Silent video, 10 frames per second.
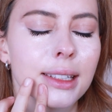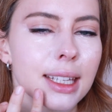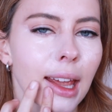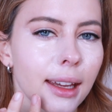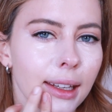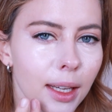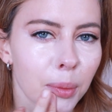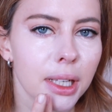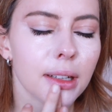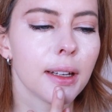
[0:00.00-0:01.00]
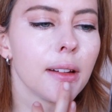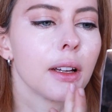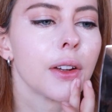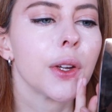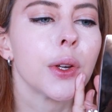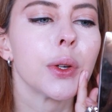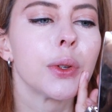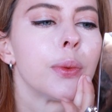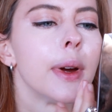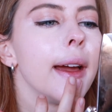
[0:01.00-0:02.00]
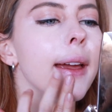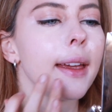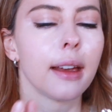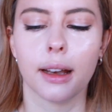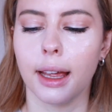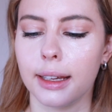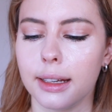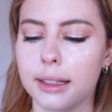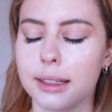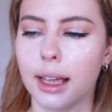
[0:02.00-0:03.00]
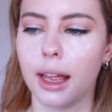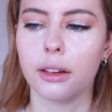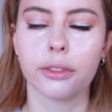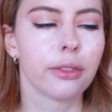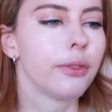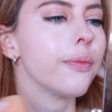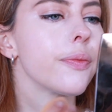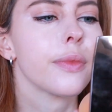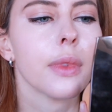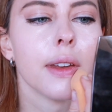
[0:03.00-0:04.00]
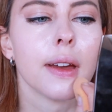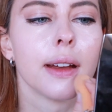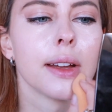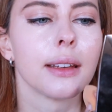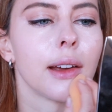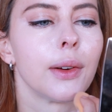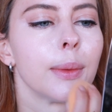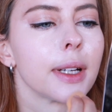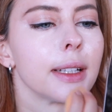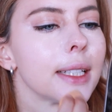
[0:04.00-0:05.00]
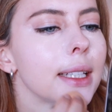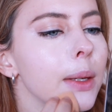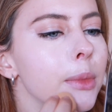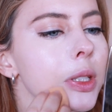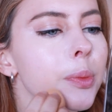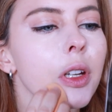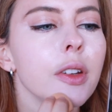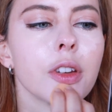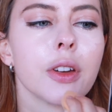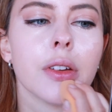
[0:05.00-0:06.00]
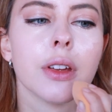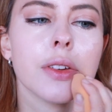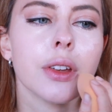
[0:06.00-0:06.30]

tacky, but in a good way. Like, it is kind of, now I'm gonna take my sponge.